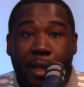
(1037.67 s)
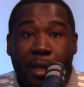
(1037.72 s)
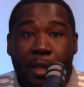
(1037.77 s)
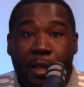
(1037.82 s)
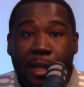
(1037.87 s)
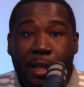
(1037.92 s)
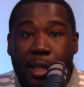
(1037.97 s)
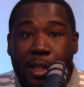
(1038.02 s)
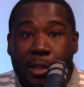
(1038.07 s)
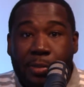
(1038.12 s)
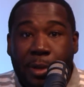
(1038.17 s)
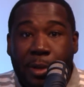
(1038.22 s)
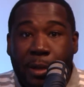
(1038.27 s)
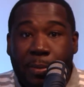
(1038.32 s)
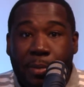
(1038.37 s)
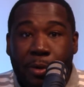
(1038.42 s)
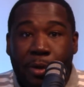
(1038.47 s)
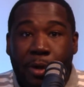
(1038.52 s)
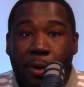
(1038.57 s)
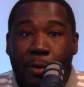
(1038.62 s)
These
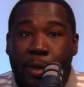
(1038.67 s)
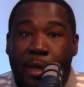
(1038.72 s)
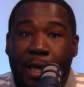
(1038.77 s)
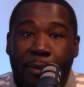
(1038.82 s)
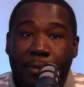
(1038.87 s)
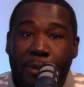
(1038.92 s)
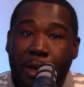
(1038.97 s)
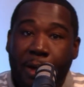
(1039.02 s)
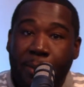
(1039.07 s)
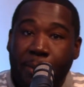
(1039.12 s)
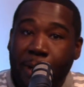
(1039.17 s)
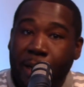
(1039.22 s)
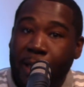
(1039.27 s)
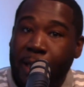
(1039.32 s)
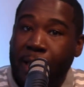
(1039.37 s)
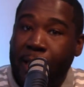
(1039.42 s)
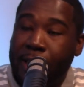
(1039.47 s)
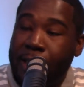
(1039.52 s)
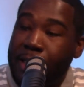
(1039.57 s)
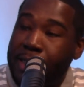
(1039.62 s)
people don't keep their
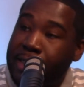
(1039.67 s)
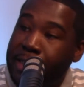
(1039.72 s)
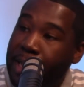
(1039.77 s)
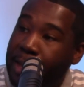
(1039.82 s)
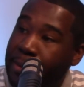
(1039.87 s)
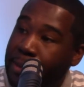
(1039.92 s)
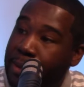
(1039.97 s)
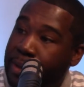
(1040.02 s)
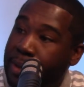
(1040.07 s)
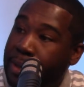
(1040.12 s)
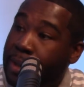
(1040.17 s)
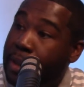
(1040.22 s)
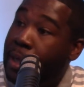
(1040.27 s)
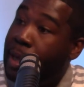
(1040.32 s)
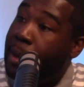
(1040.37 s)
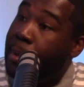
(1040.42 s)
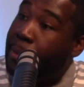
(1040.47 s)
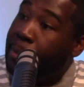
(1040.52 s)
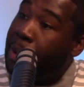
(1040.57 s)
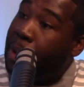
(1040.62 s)
money in this neighborhood.
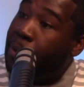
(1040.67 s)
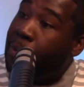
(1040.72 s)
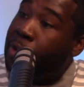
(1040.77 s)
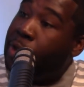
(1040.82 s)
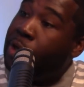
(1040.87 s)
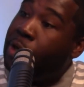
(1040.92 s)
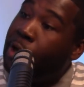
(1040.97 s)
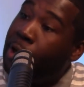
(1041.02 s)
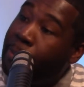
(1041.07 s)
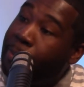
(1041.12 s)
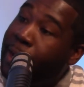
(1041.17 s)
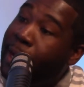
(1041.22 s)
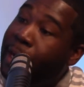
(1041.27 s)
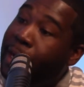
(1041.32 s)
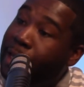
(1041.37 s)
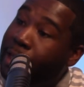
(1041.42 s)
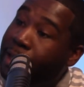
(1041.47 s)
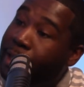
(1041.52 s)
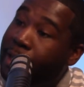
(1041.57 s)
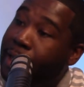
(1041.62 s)
But when you go back
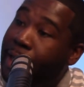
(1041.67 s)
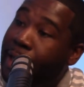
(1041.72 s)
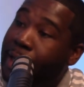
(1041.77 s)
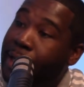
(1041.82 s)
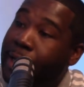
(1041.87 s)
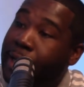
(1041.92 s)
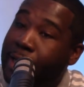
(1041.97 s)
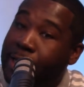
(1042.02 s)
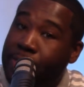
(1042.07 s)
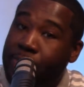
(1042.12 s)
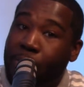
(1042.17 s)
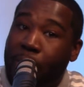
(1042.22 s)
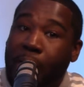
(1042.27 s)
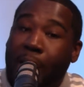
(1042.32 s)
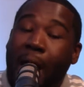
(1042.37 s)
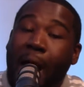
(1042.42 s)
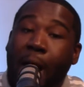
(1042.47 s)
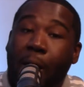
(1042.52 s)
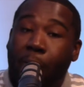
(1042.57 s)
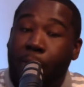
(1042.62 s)
and look at it, guess what?
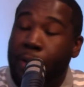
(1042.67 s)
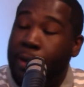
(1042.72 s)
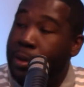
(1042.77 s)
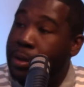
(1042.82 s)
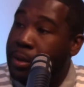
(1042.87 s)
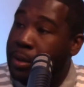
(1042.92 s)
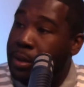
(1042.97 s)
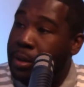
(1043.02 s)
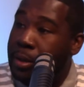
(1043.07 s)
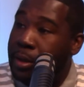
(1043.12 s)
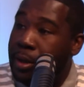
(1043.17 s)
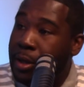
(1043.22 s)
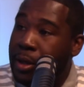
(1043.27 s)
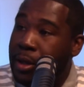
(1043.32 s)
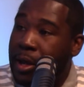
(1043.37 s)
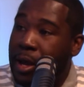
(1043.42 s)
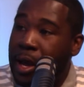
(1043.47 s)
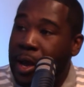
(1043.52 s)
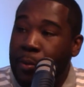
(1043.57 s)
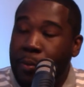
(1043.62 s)
I will.
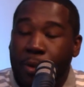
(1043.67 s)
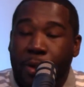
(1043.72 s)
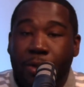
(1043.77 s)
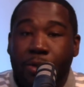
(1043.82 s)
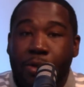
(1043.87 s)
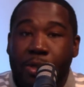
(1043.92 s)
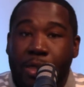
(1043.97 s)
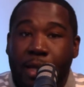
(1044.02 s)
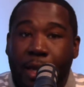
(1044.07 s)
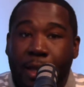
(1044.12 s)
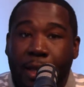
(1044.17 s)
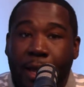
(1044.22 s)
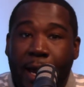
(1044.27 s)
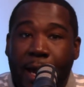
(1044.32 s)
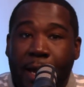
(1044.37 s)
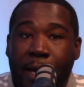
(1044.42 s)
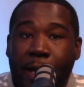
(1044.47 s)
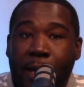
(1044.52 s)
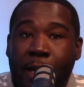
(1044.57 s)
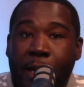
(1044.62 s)
And when you say
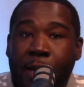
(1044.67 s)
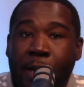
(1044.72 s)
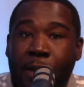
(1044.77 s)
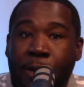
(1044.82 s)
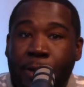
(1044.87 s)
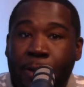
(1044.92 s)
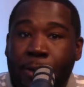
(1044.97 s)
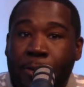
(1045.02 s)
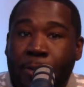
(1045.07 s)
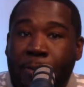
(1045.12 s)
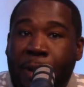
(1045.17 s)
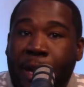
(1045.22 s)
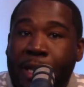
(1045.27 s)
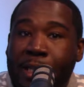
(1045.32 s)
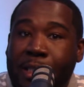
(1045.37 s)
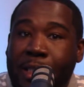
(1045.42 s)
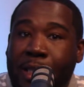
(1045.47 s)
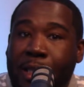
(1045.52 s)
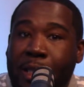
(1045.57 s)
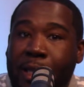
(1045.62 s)
that, you're
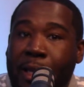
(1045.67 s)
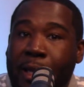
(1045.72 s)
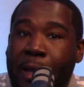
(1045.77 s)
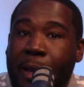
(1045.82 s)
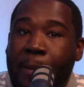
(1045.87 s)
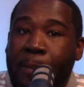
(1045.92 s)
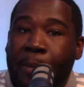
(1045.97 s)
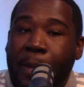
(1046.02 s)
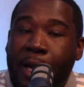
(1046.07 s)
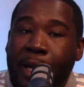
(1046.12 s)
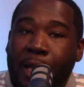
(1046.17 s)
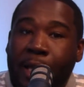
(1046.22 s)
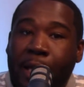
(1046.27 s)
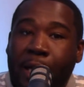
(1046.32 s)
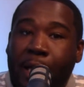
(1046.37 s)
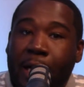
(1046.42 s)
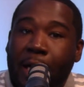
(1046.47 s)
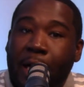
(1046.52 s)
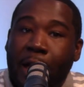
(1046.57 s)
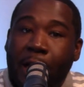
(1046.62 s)
basically making
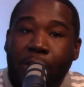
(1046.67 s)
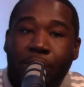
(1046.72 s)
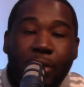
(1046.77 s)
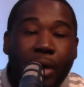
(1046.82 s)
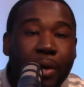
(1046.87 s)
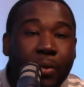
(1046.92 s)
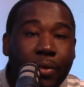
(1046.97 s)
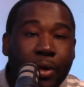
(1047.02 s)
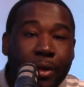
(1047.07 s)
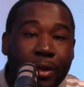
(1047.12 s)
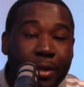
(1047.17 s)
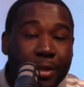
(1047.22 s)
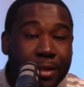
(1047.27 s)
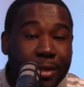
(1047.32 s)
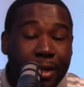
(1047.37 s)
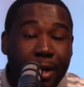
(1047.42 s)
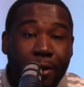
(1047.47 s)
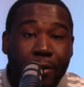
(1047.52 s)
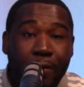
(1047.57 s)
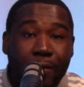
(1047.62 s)
a contract with
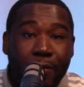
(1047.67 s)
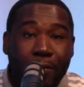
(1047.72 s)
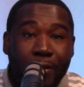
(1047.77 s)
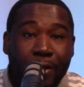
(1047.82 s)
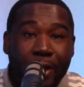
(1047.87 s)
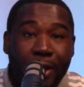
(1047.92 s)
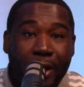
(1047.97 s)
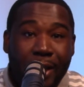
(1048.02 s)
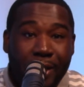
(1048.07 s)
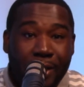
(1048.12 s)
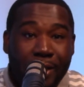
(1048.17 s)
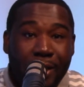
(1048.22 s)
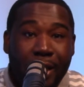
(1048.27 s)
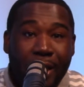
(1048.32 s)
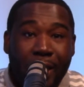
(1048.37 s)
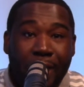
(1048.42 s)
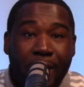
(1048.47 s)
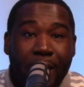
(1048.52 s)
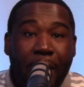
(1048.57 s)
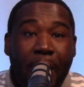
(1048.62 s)
yourself and
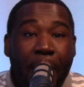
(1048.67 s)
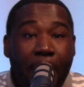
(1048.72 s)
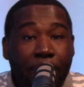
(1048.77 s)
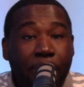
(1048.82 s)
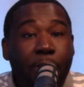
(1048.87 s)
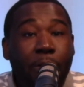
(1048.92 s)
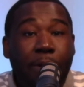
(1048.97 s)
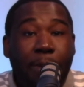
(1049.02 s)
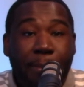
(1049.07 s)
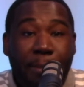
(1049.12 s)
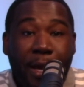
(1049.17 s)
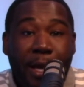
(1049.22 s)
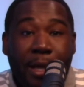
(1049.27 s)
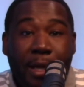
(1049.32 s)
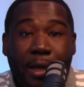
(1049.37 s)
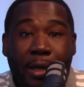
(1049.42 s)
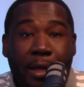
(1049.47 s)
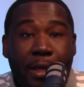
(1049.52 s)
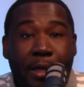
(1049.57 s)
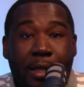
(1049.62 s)
saying, I'm going to make
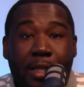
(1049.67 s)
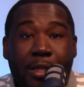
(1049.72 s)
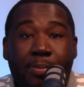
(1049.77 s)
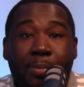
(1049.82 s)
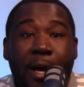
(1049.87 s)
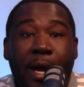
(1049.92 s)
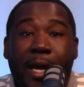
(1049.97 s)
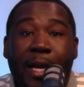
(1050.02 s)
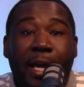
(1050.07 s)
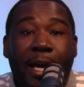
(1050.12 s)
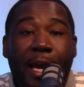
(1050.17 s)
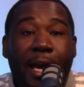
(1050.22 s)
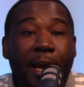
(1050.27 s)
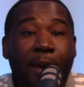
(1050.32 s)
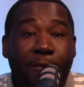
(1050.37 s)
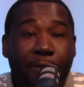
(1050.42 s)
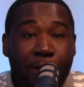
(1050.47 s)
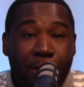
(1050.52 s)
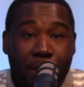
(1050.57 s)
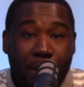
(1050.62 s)
it despite
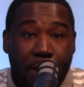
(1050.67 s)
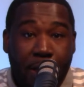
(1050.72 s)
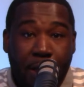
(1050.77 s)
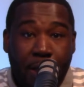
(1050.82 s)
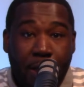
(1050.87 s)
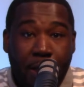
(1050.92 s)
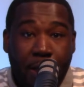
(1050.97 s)
everything.